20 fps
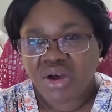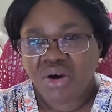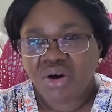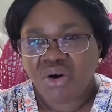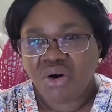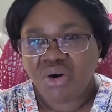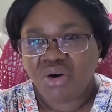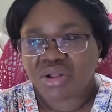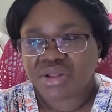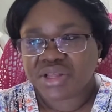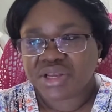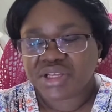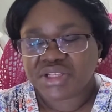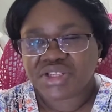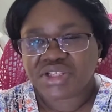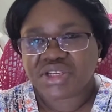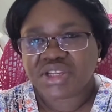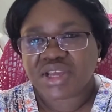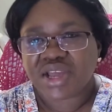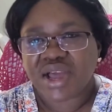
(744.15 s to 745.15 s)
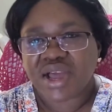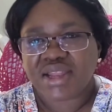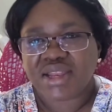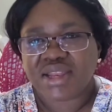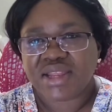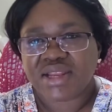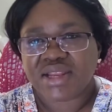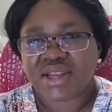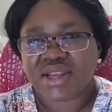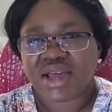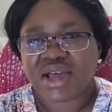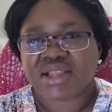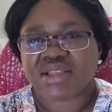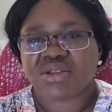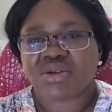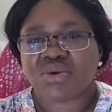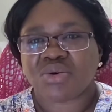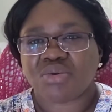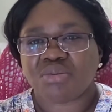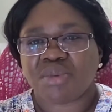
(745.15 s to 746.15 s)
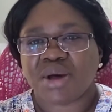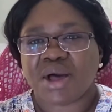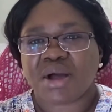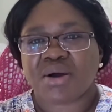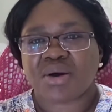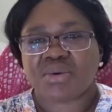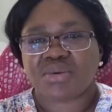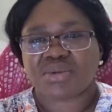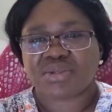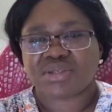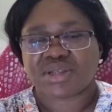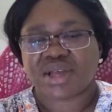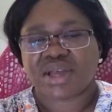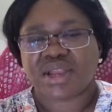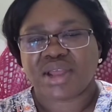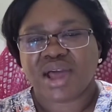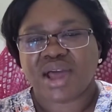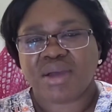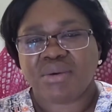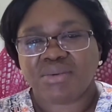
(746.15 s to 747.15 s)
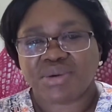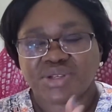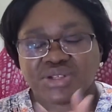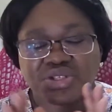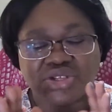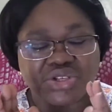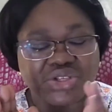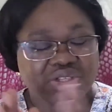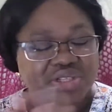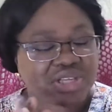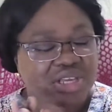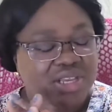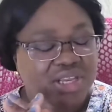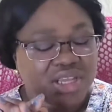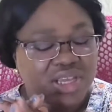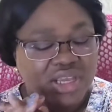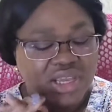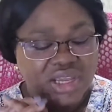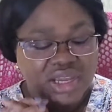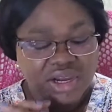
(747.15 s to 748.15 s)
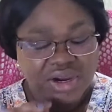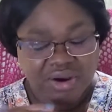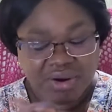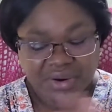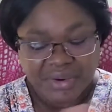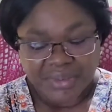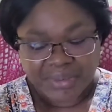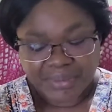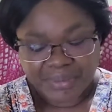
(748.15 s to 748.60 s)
All day today I did not go back outside. I was just in here